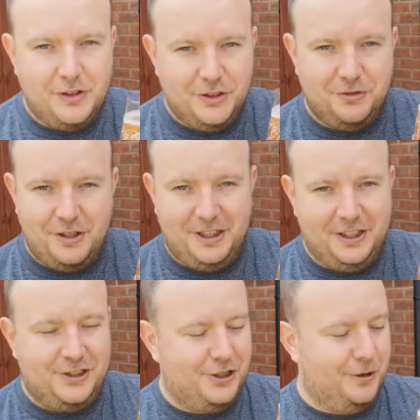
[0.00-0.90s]
It's
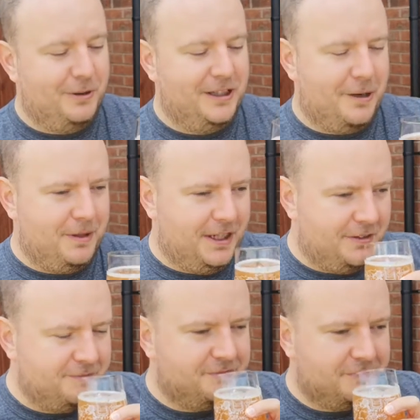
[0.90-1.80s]
really sherbet lemony,
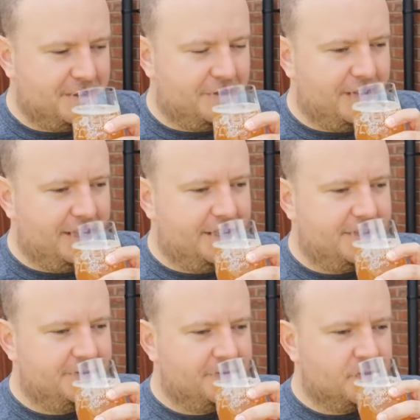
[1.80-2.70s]
it really is.